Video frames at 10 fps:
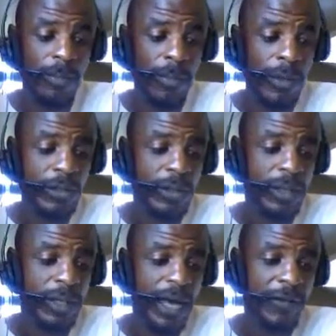
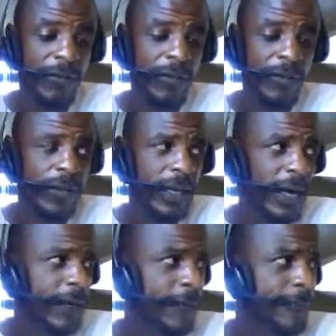Personally, I feel
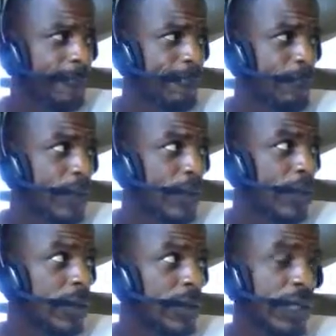like
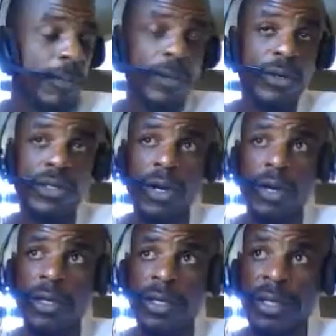the numbers
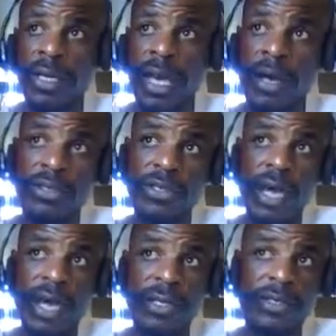on an account
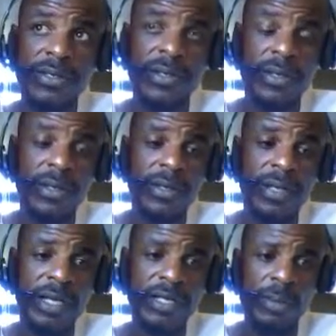status,
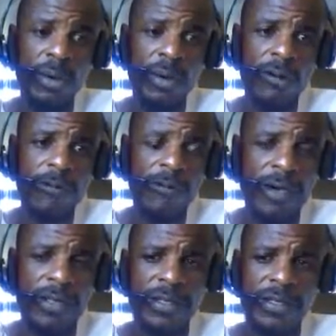that's a more
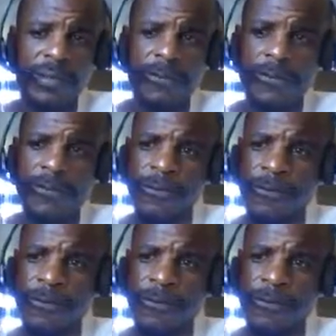effective